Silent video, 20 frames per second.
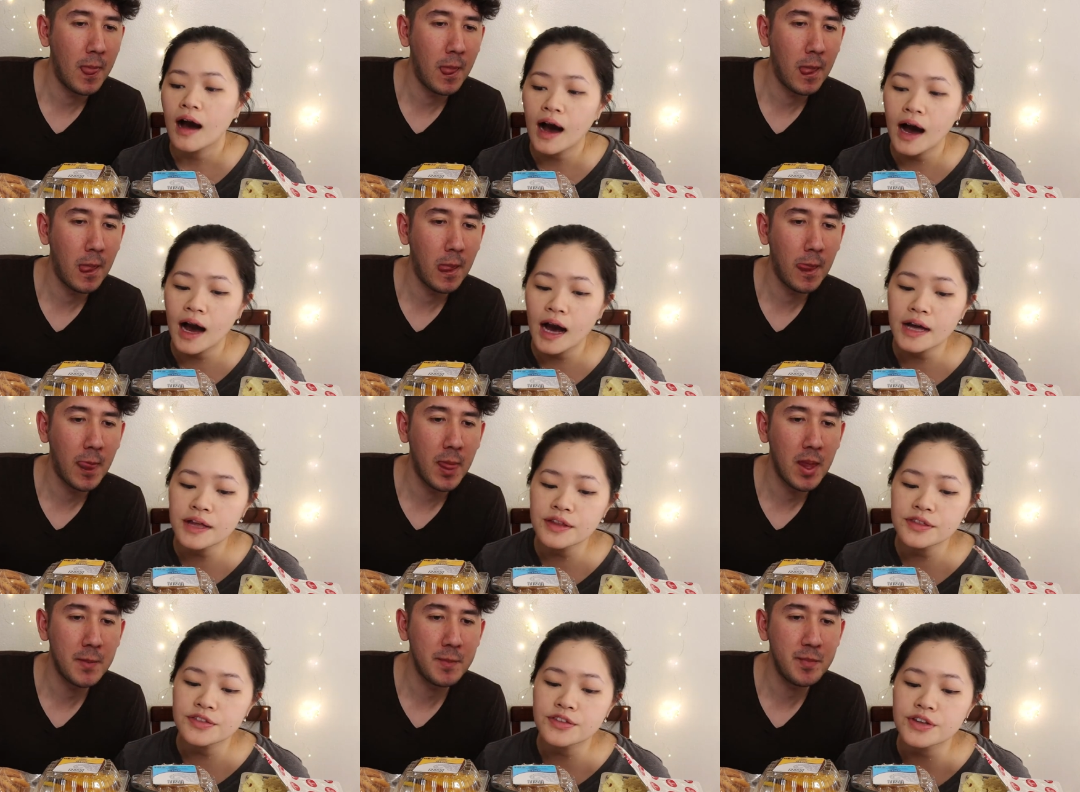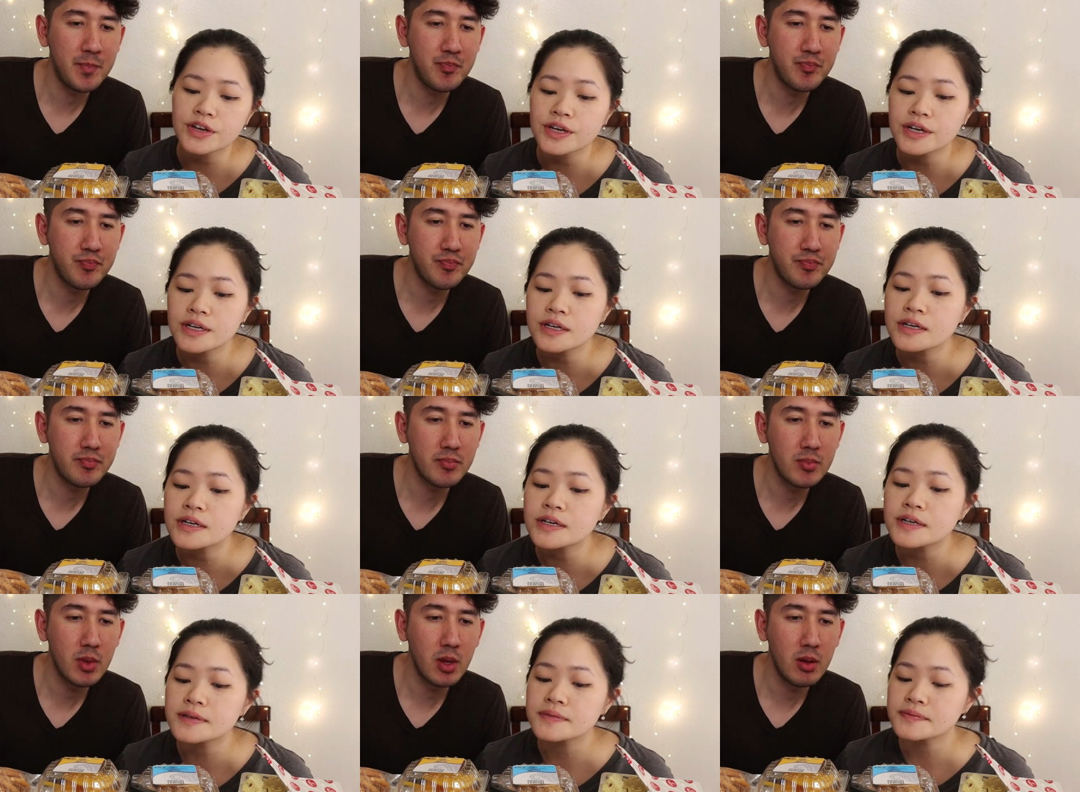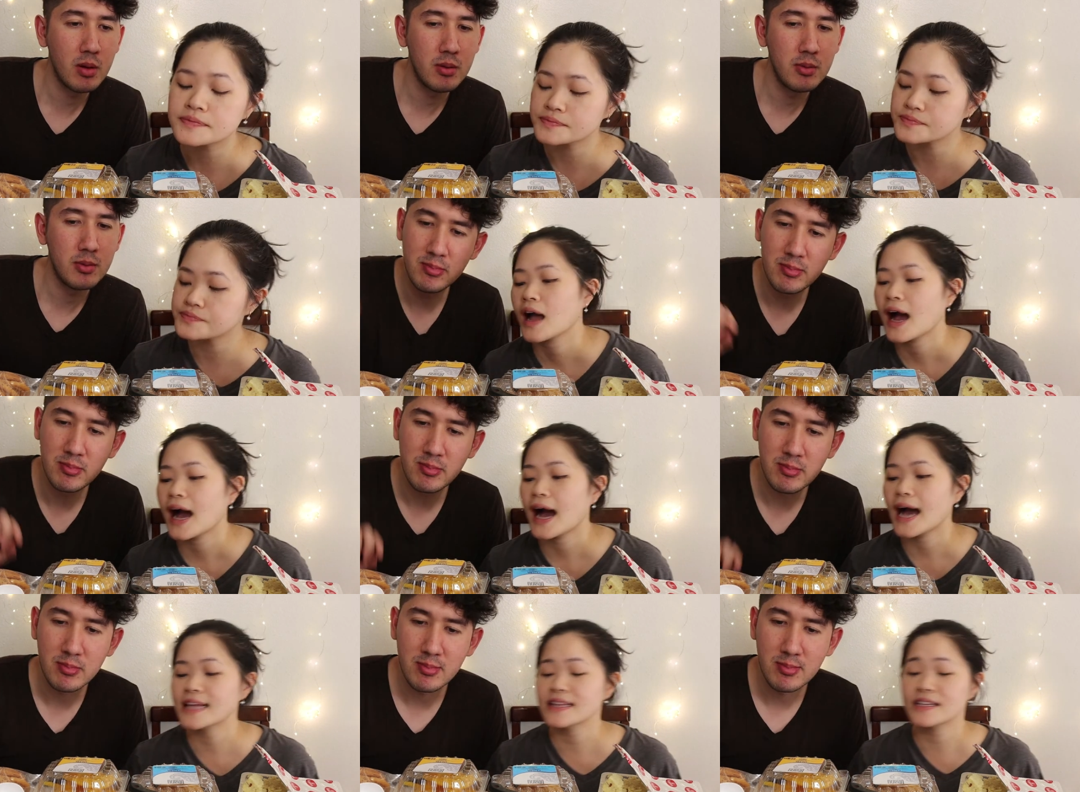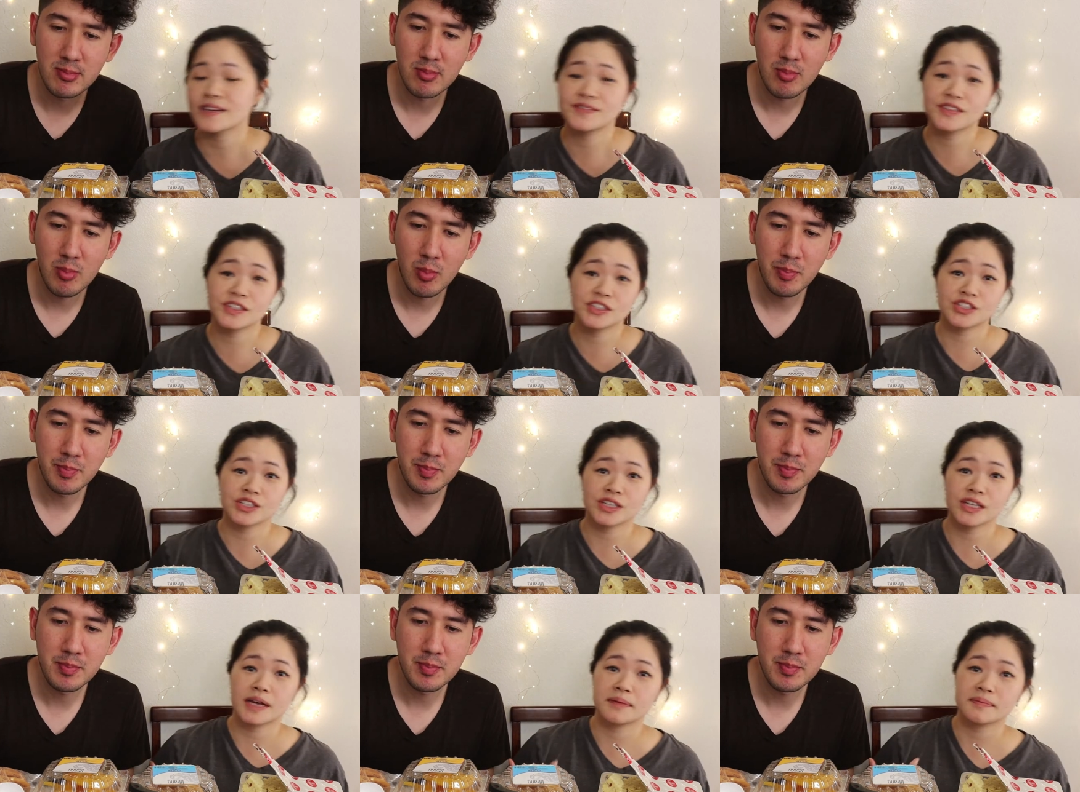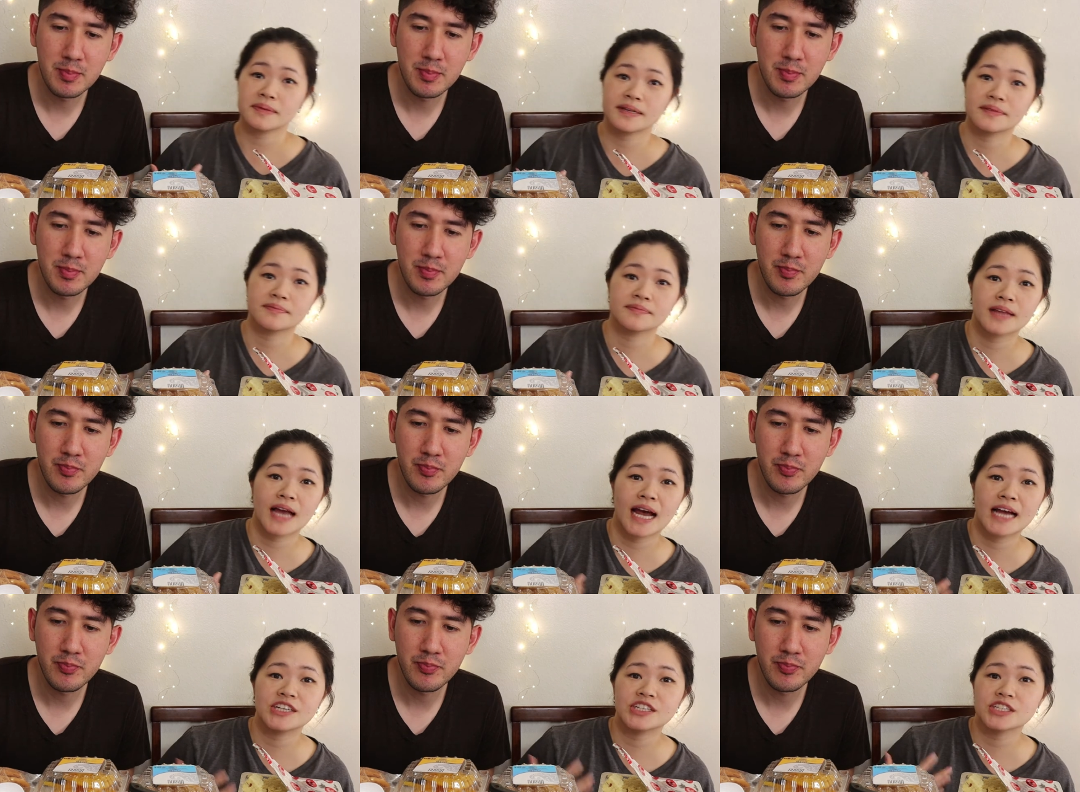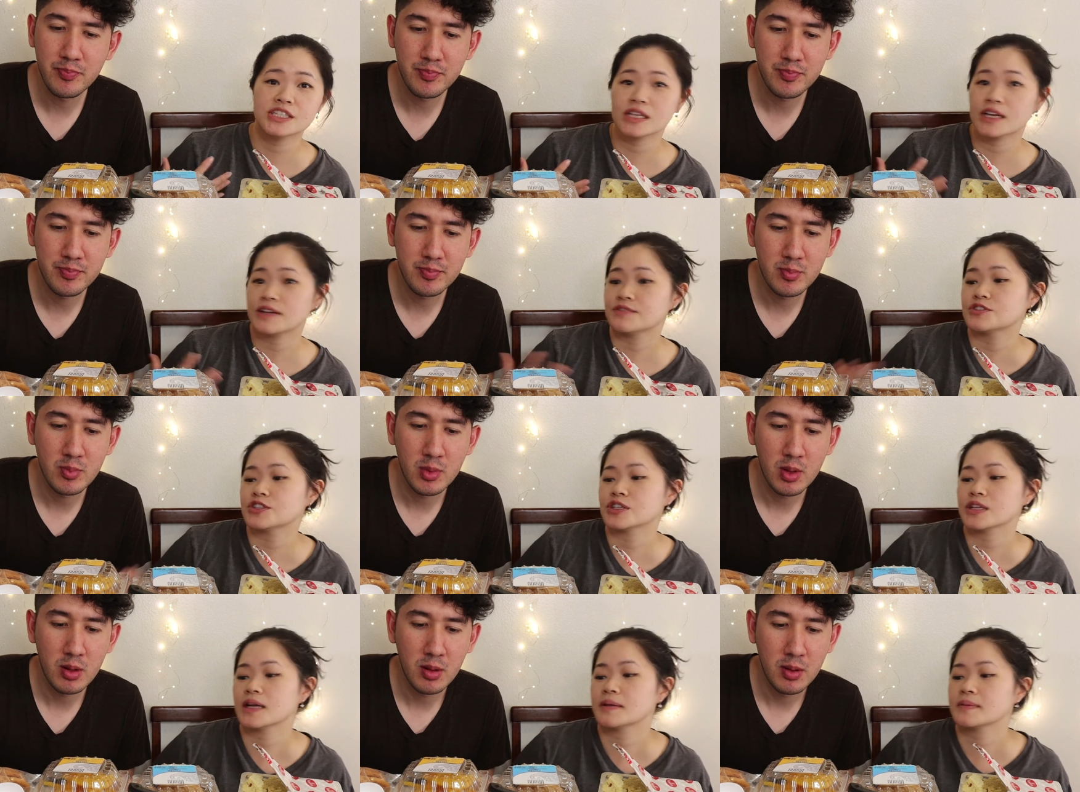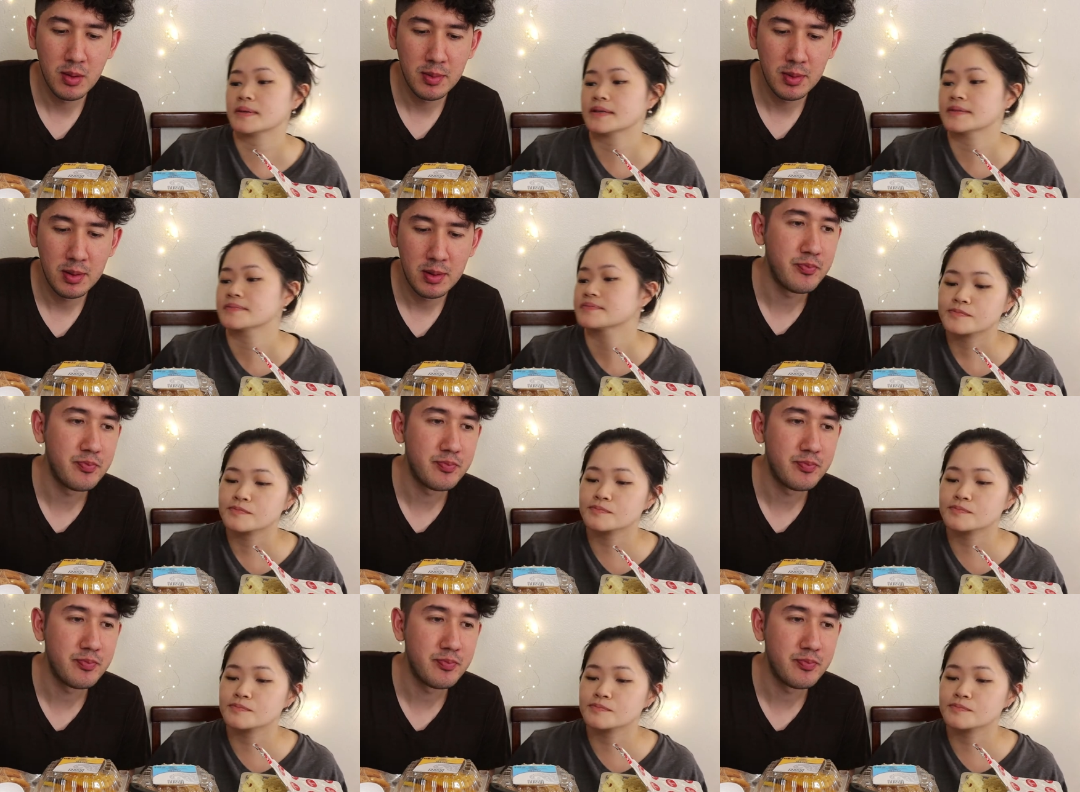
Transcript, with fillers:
Speaker 1: I think I love the jalebi. I just love jalebi.